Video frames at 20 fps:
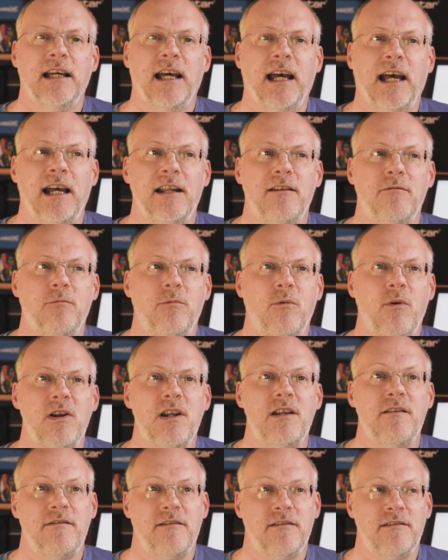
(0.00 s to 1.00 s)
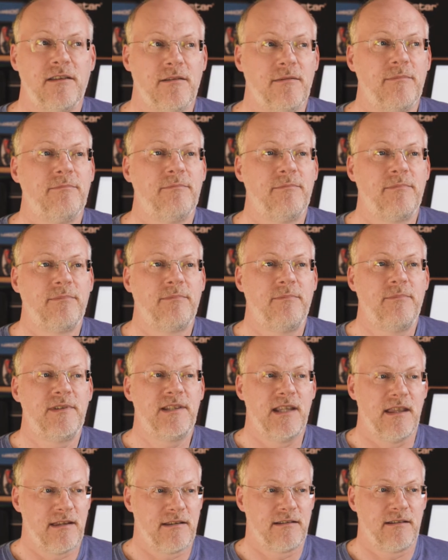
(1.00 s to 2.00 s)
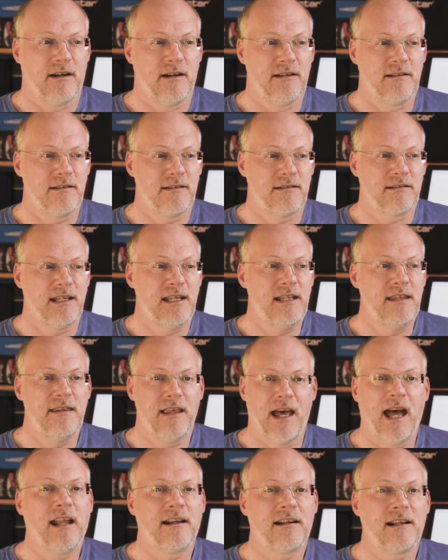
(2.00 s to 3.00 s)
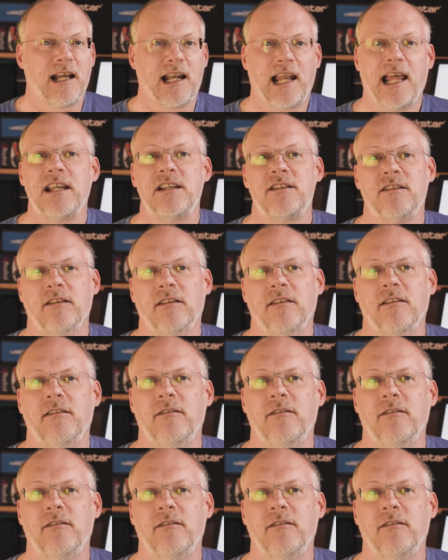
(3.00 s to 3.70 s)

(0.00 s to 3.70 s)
And one of the synthesizers in that collection